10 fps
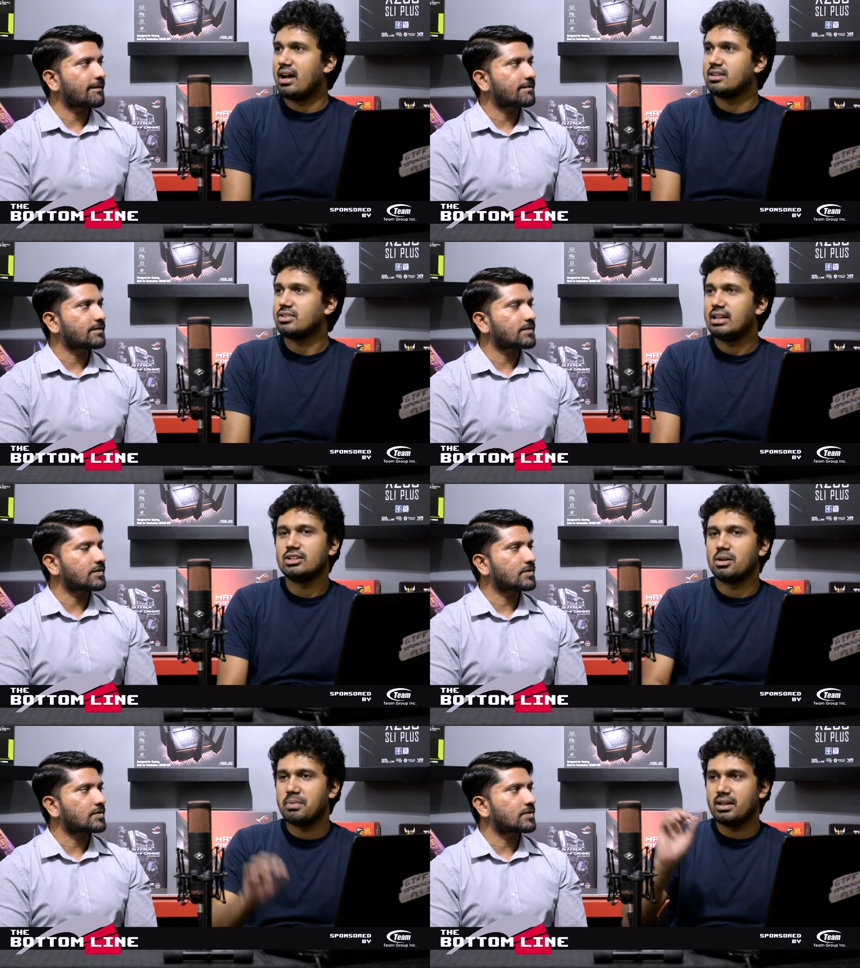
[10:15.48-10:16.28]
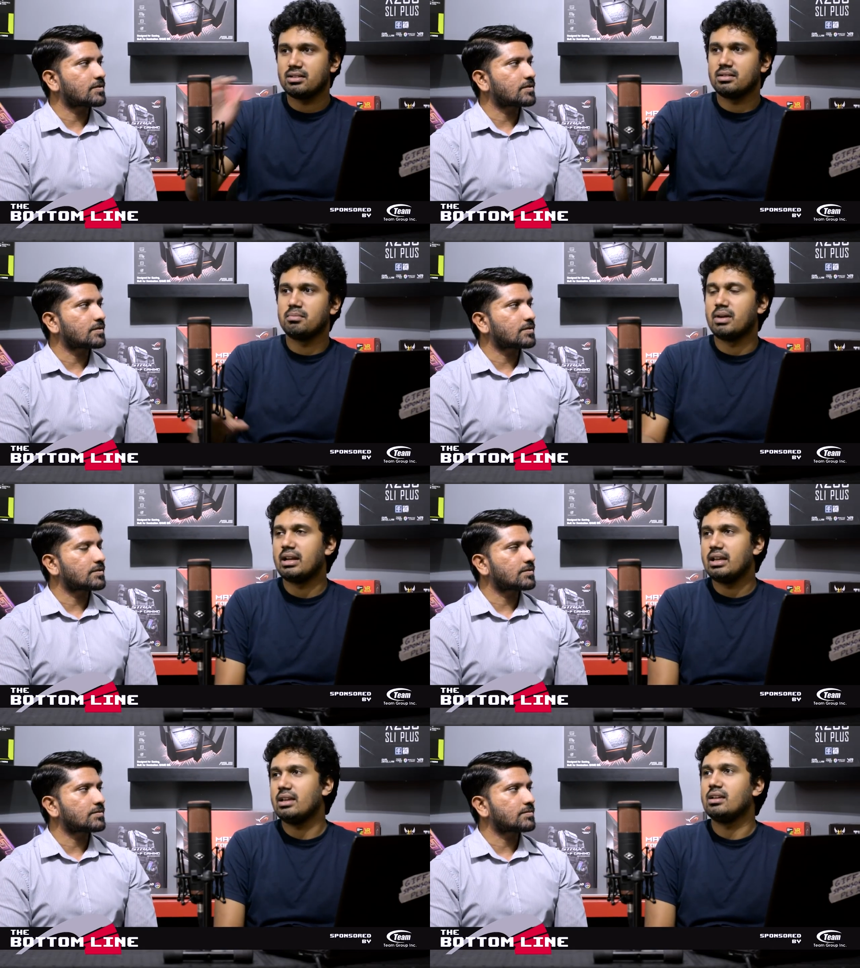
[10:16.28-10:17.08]
Speaker 1: aren't really dropping
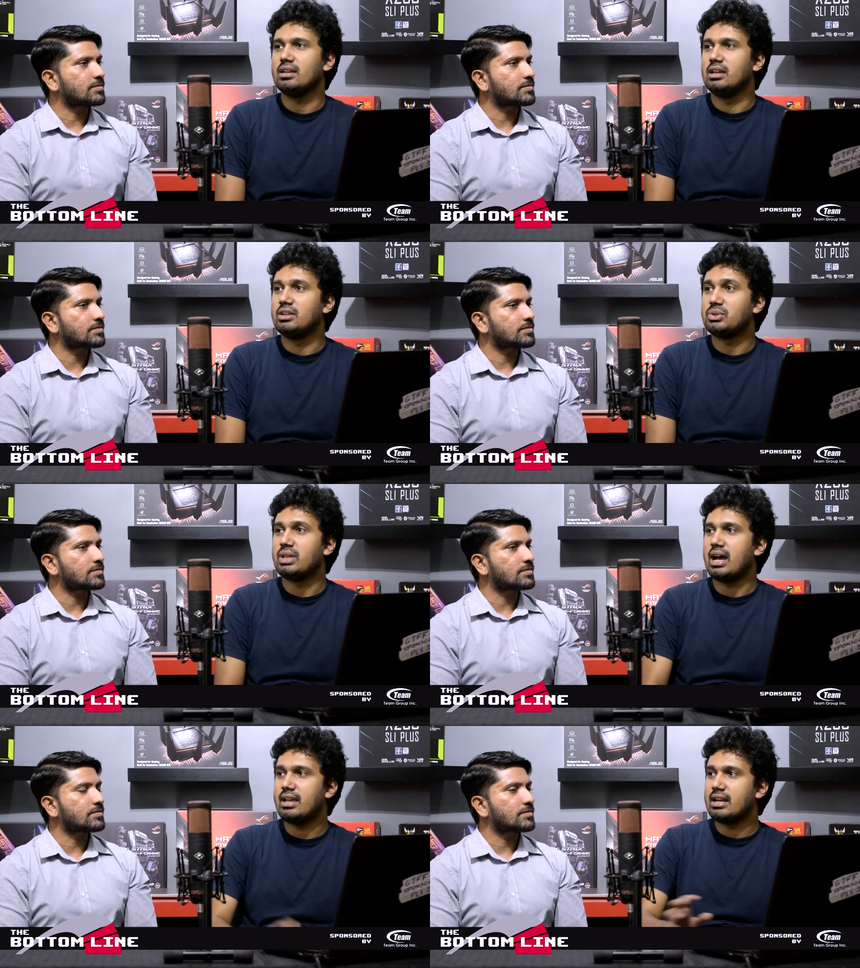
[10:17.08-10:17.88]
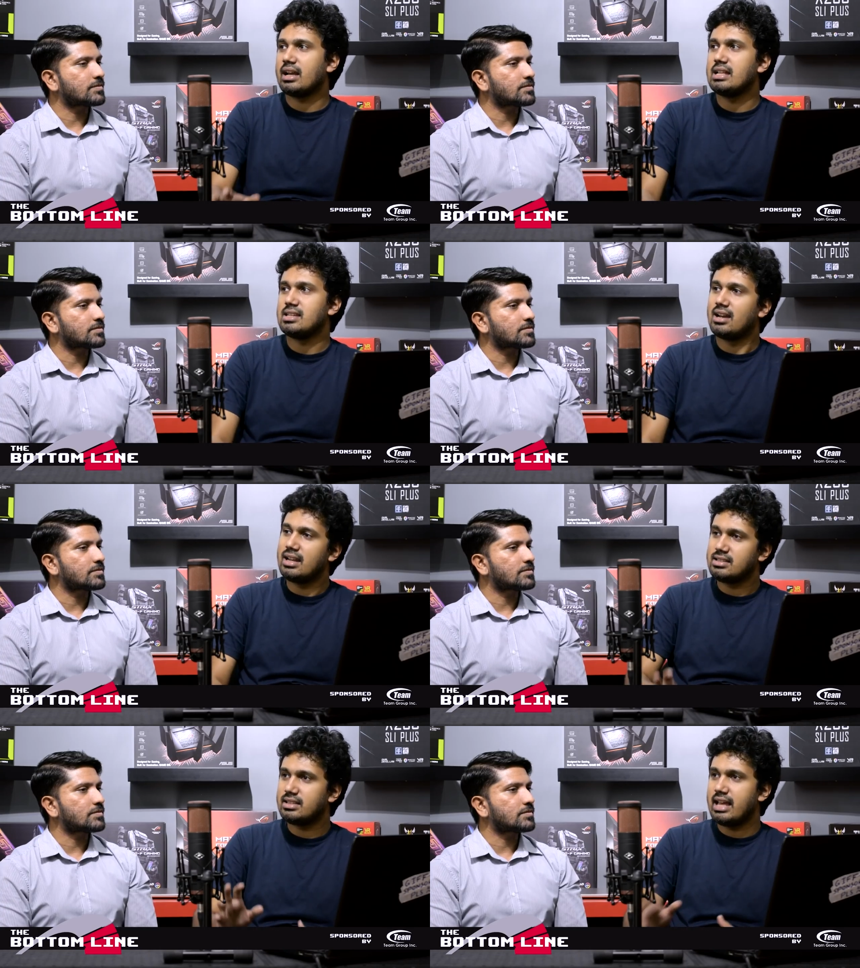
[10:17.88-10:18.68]
money into the high-end cards
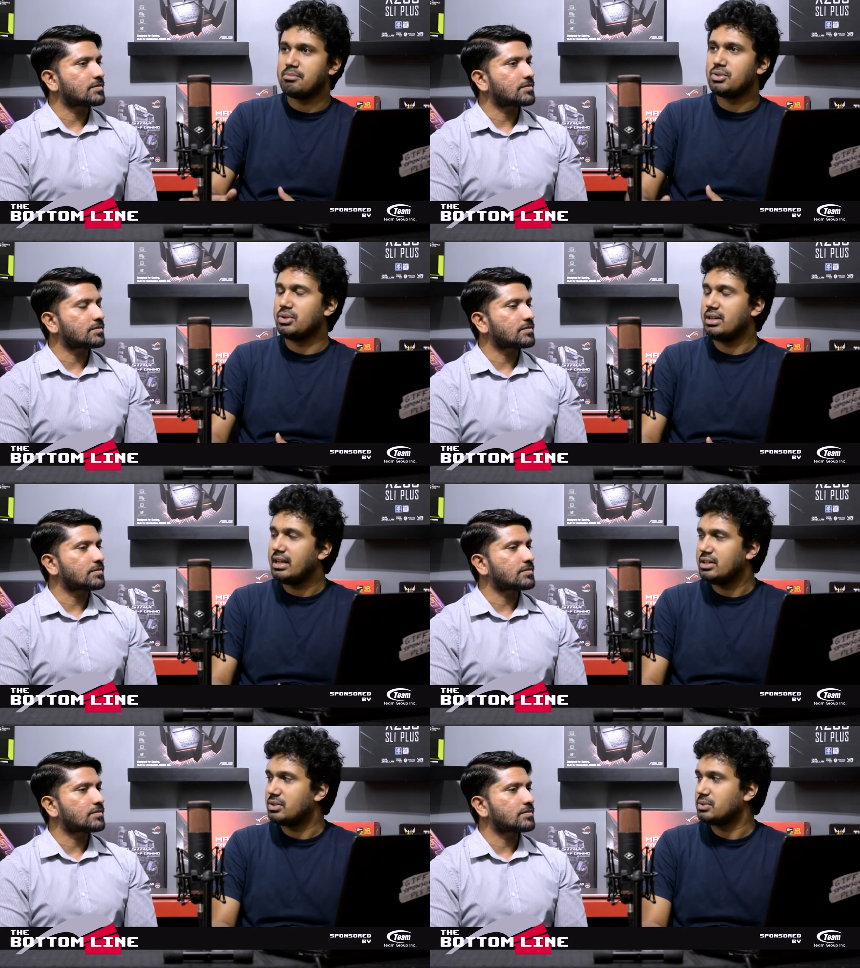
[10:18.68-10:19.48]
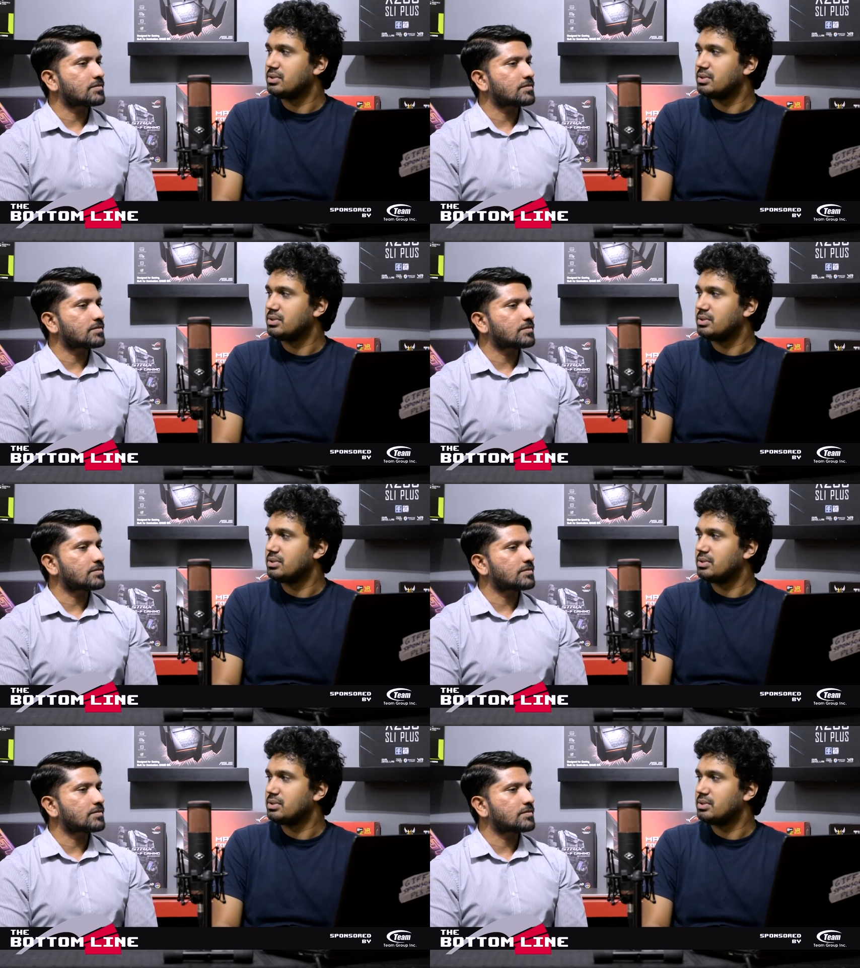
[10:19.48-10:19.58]
unless they absolutely need to.